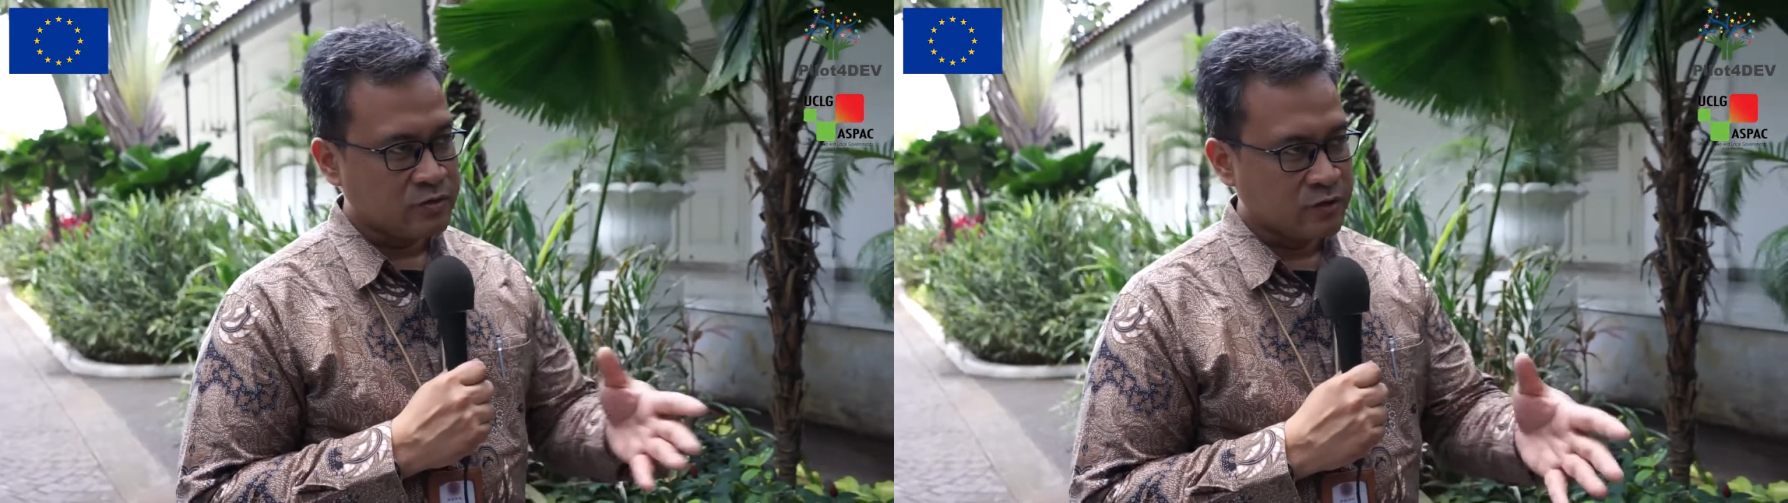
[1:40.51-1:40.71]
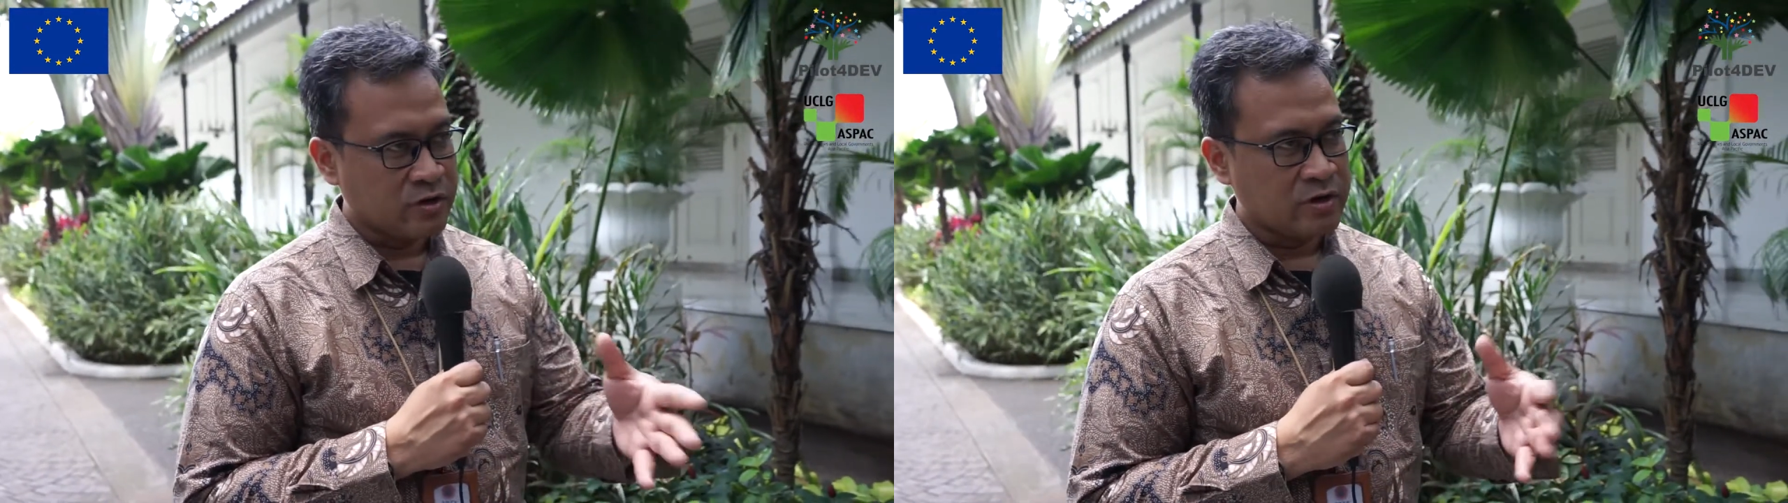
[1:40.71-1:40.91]

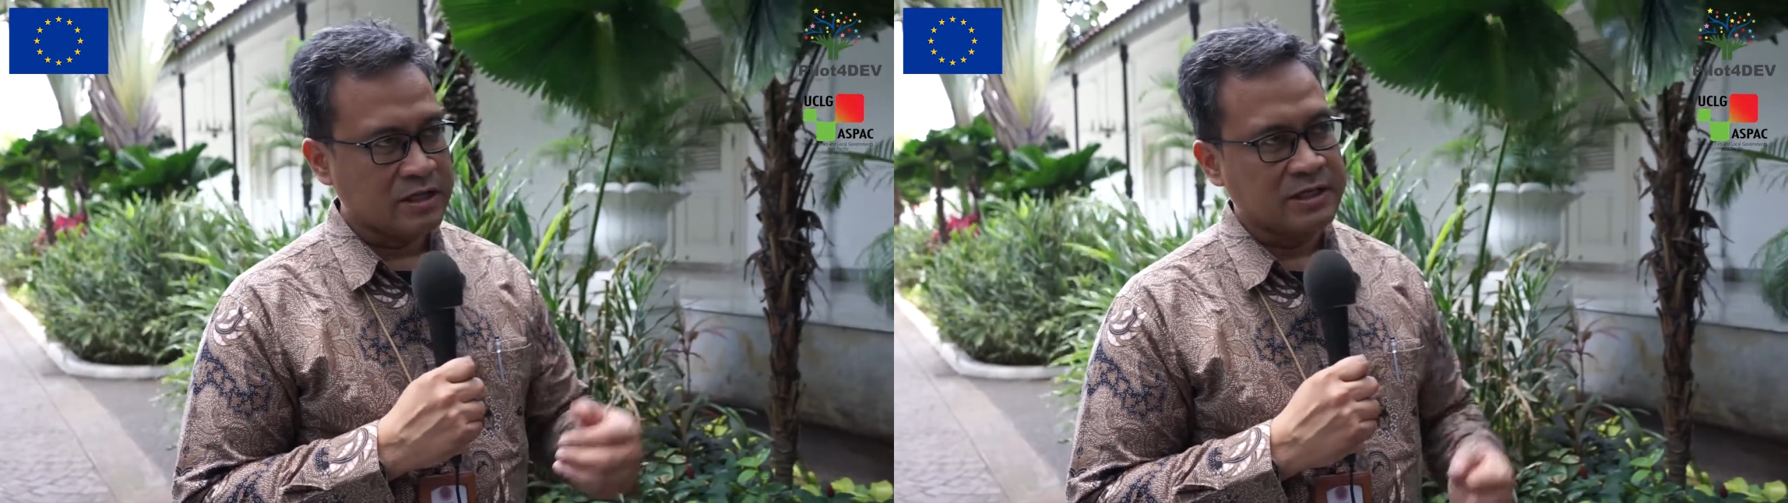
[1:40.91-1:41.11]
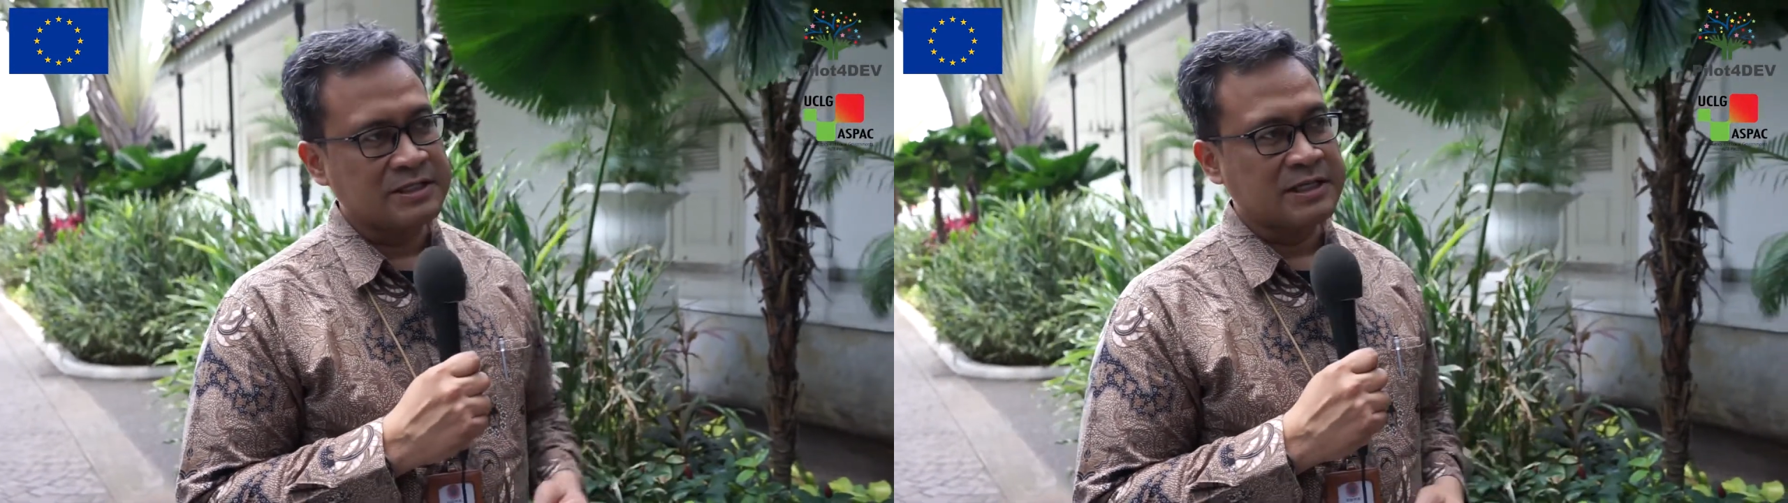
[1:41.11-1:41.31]
for
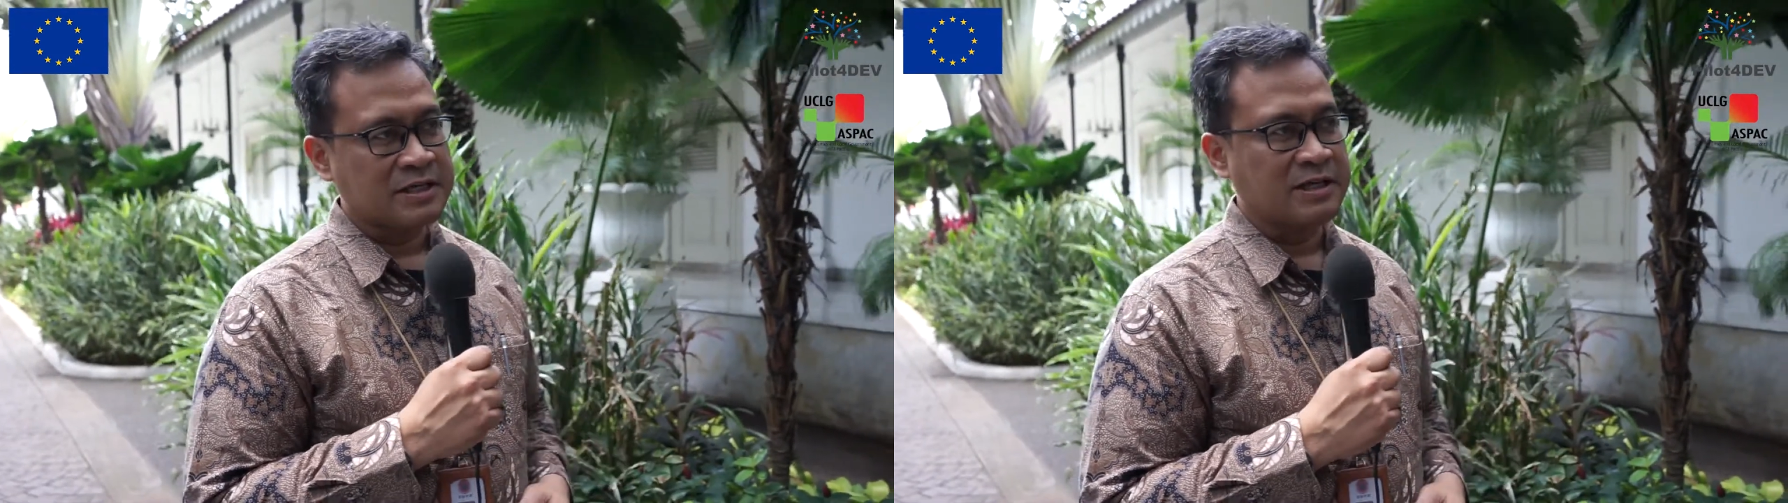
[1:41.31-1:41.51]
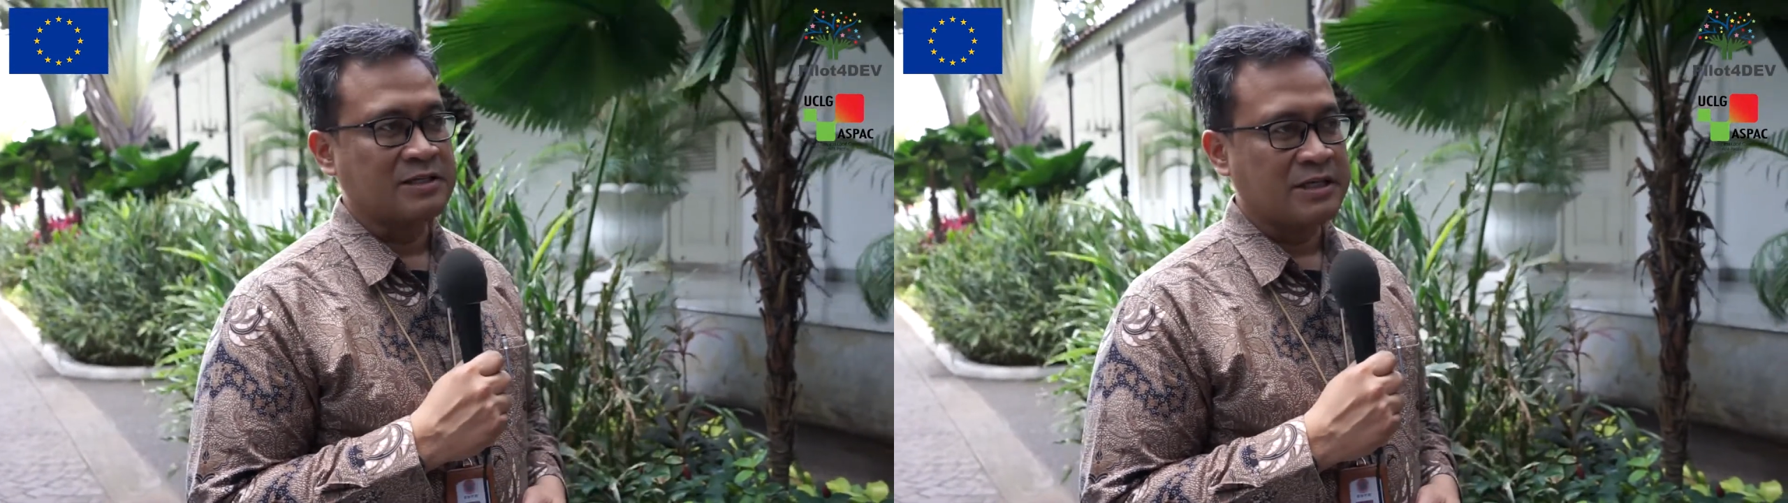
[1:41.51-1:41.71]
the
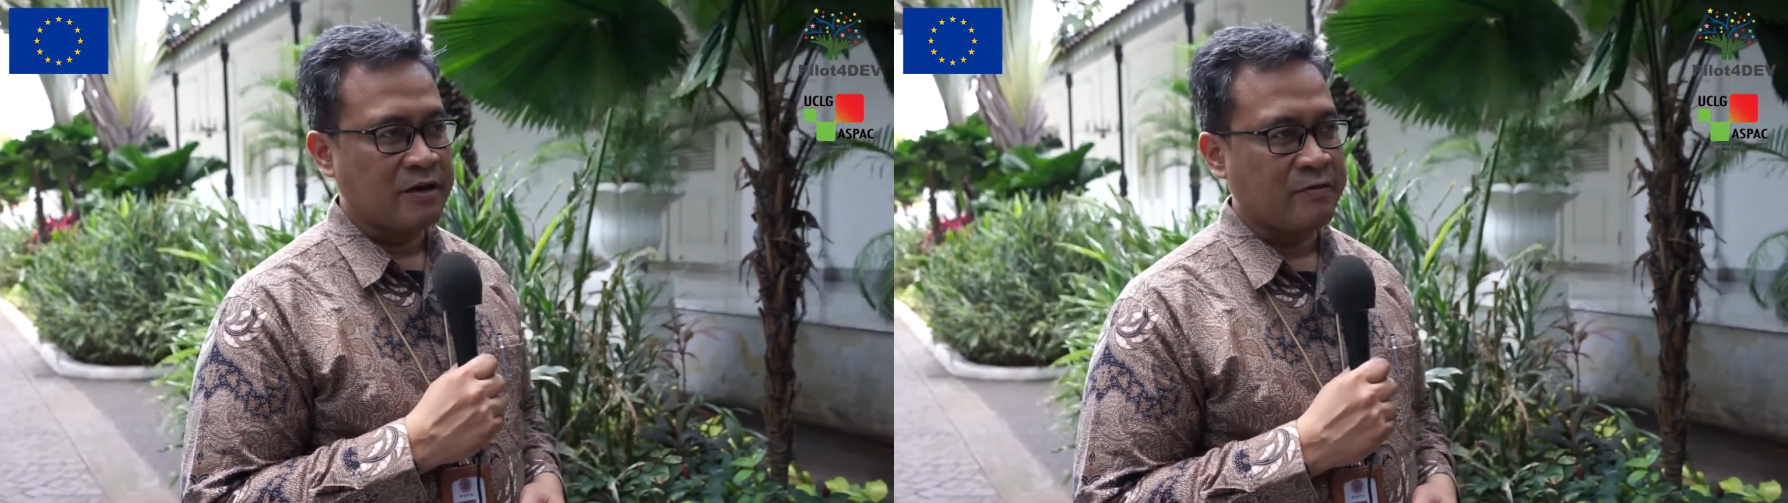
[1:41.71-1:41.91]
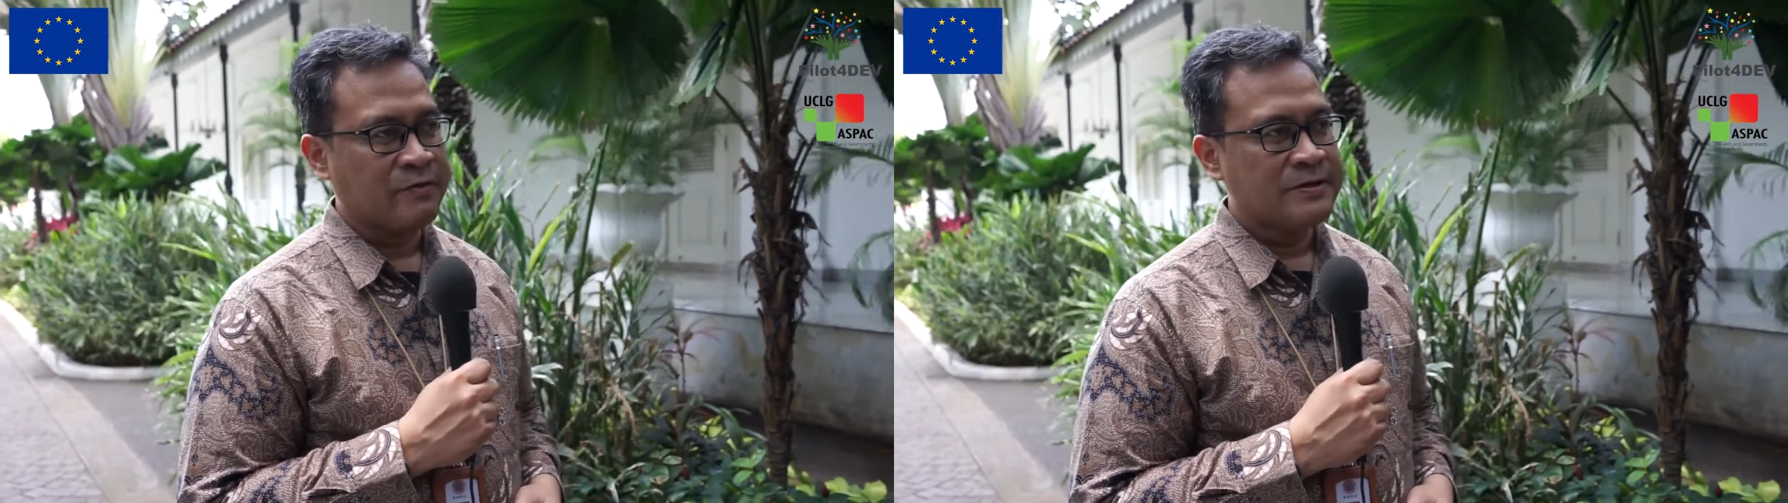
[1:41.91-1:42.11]
disaster itself.